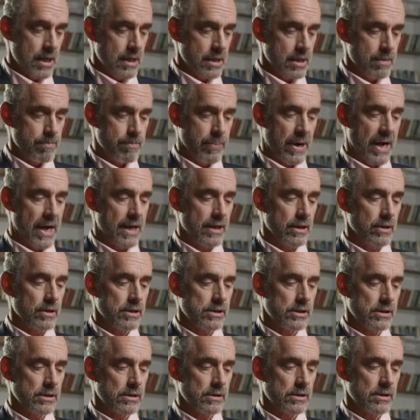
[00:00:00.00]
that
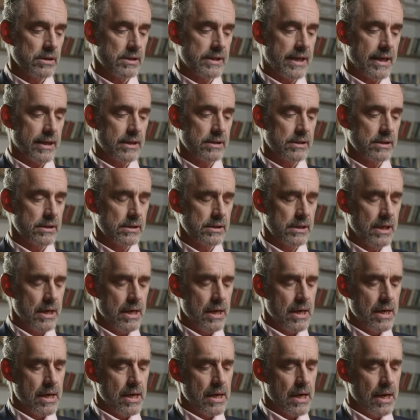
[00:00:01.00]
biological sex,
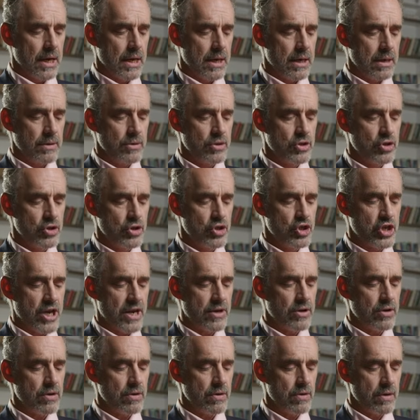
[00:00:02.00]

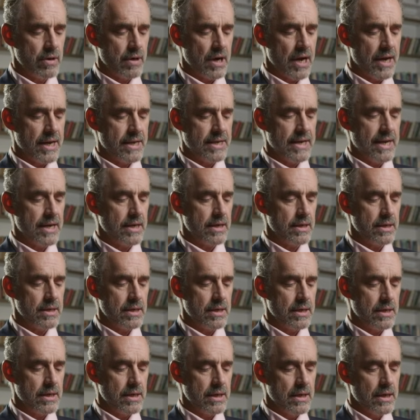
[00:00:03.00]
gender
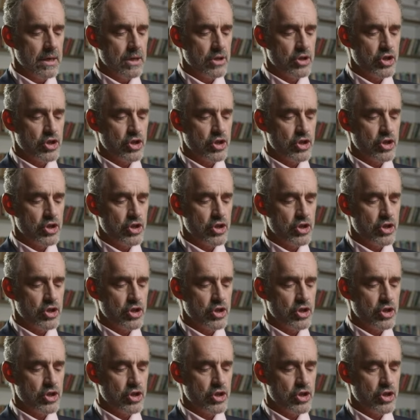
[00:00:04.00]
identity,